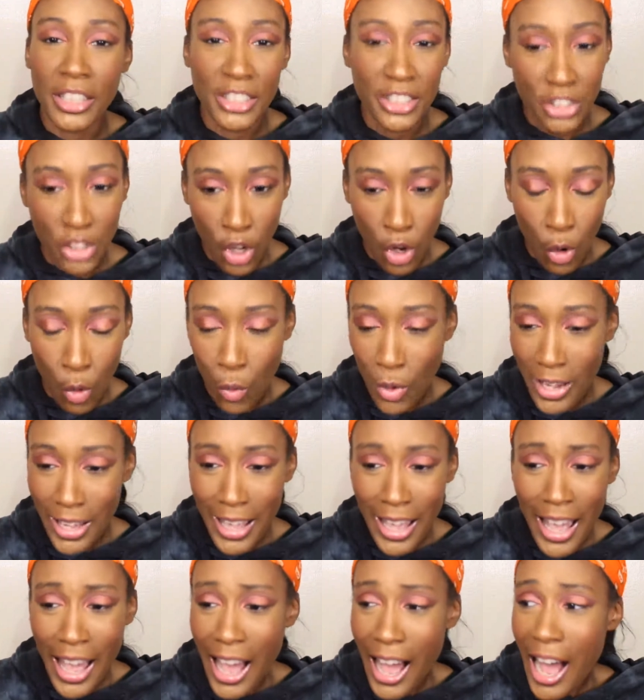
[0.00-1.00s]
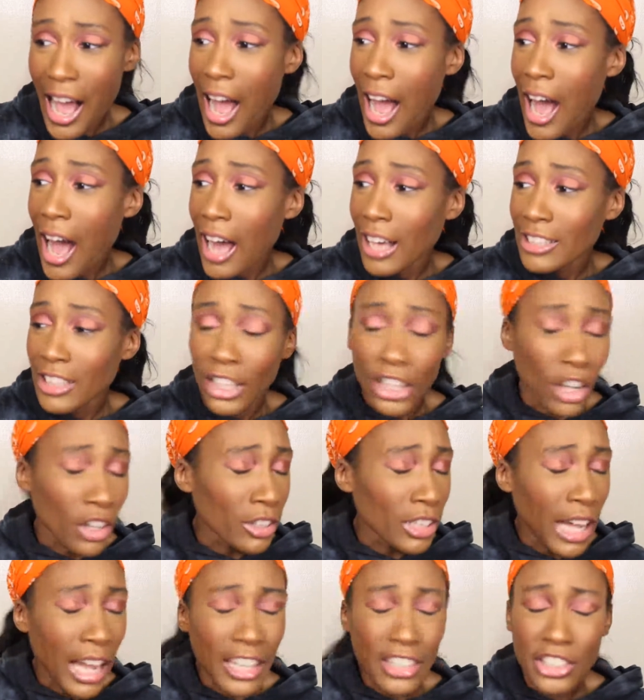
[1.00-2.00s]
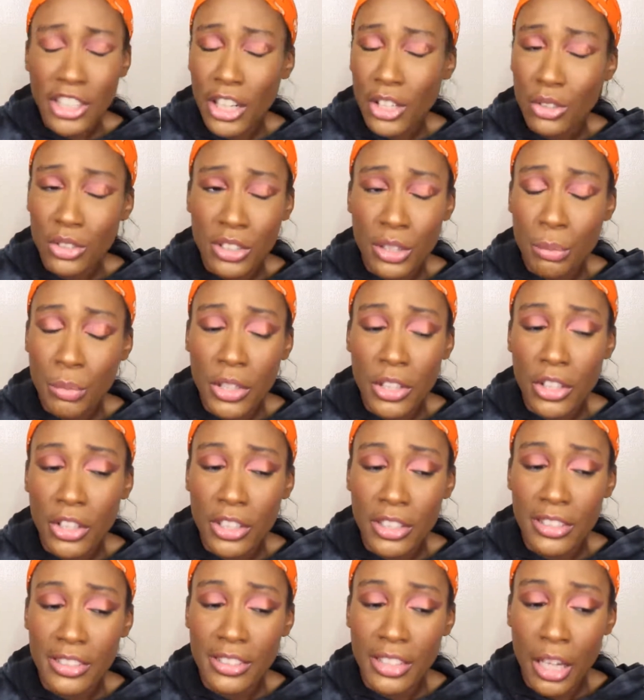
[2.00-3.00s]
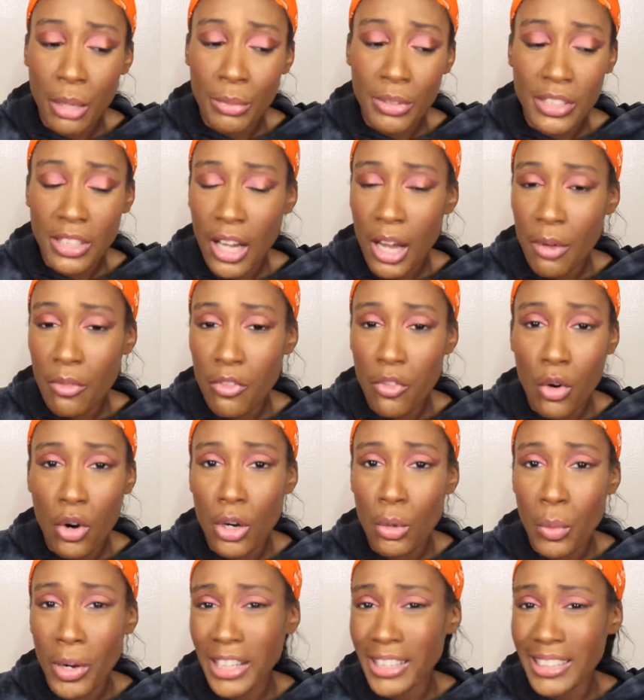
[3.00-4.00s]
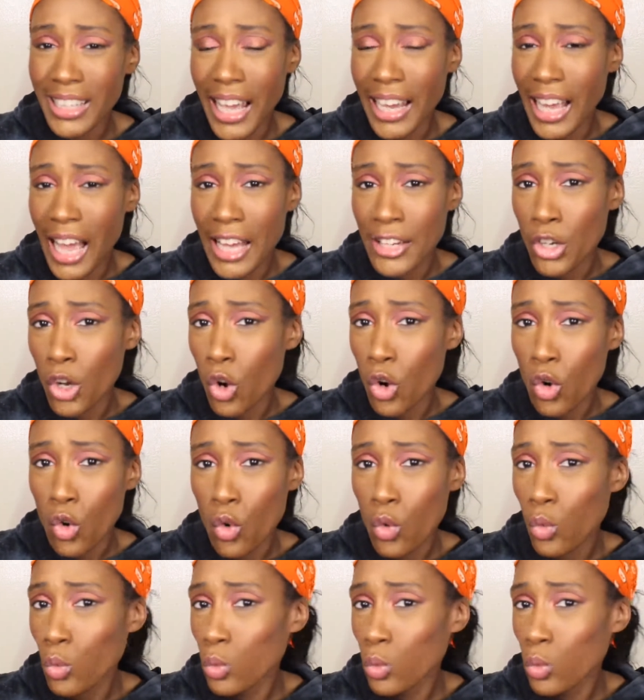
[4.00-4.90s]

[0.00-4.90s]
So her eyeshadows to me are the same as Tom Ford, where it's like I don't